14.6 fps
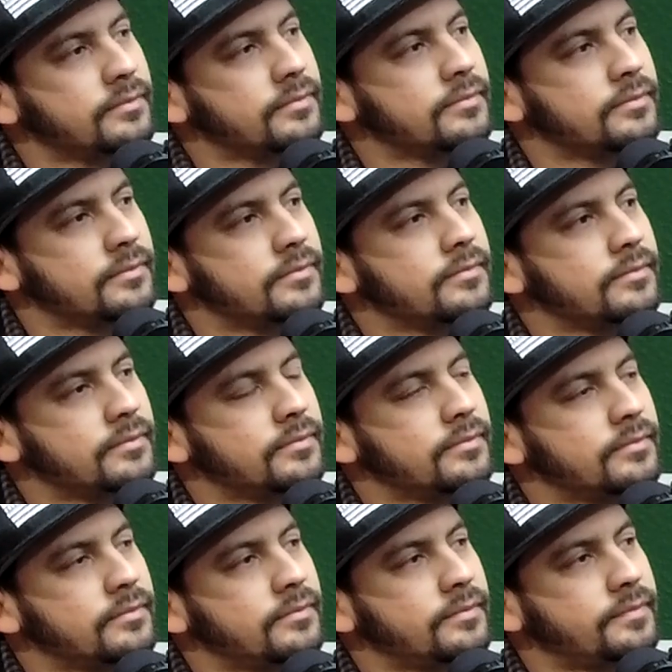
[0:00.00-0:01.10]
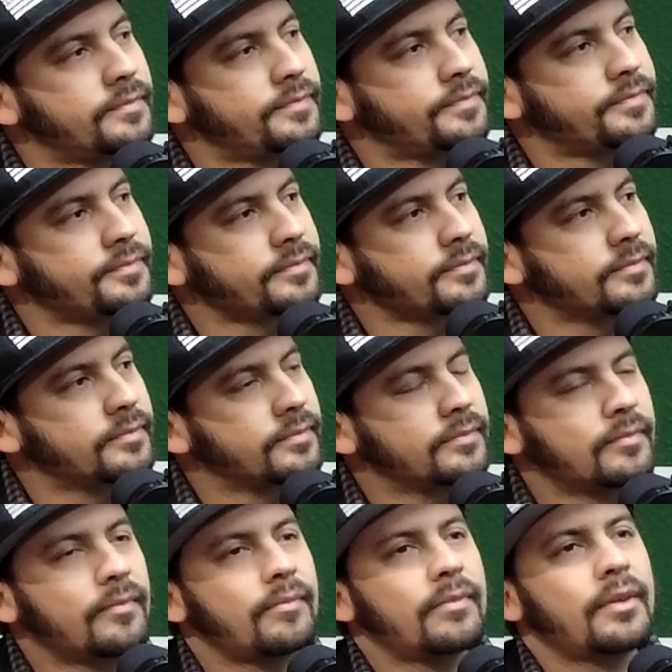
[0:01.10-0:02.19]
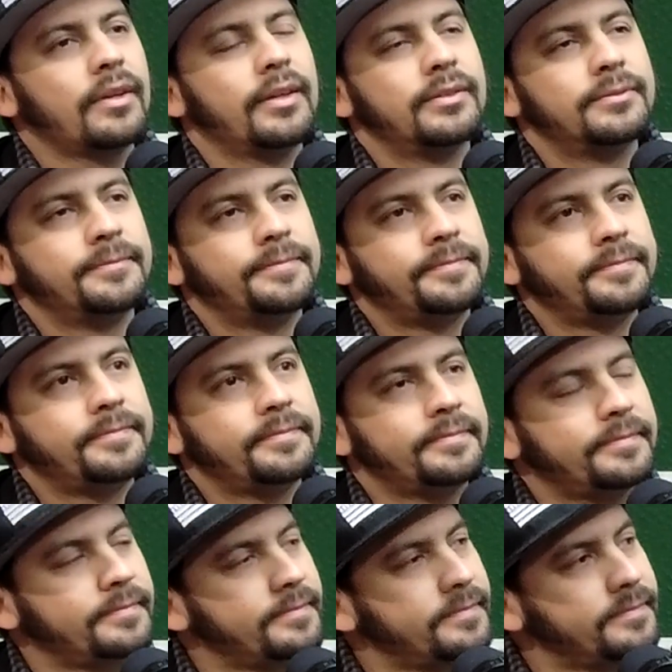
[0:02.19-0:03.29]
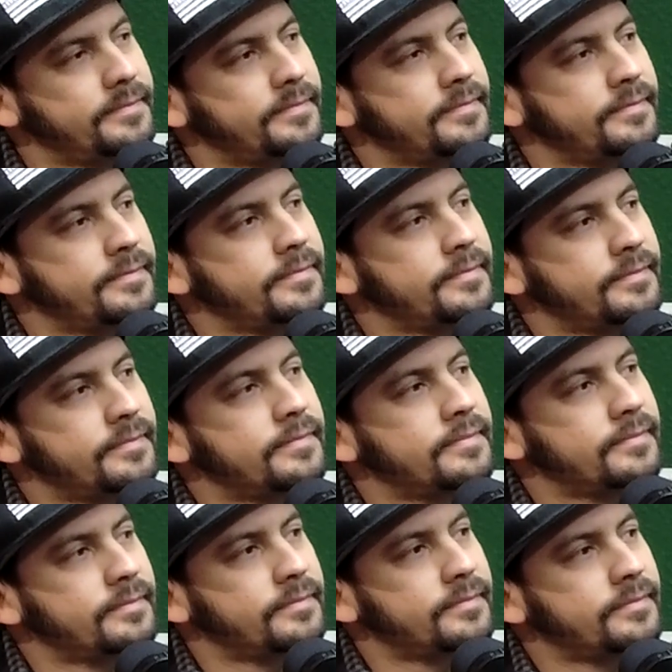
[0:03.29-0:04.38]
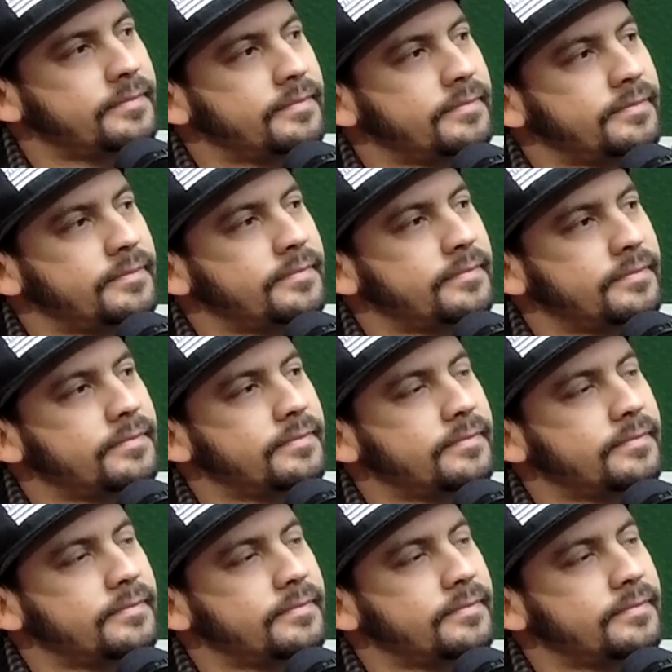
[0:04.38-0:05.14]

defends the Pope, and the Pope says, if you go through with this, then you're gonna